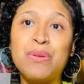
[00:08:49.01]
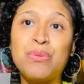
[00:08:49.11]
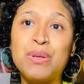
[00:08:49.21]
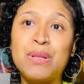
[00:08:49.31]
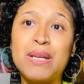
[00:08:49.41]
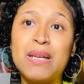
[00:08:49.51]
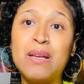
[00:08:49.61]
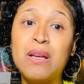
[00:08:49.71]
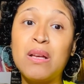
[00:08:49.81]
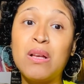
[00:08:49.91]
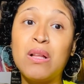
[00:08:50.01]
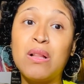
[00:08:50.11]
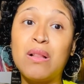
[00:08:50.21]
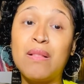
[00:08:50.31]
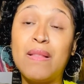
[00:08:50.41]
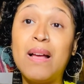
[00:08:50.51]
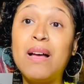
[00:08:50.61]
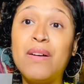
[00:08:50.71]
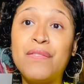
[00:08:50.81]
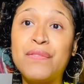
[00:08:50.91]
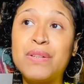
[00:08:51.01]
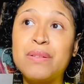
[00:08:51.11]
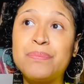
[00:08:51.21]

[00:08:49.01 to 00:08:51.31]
really loved.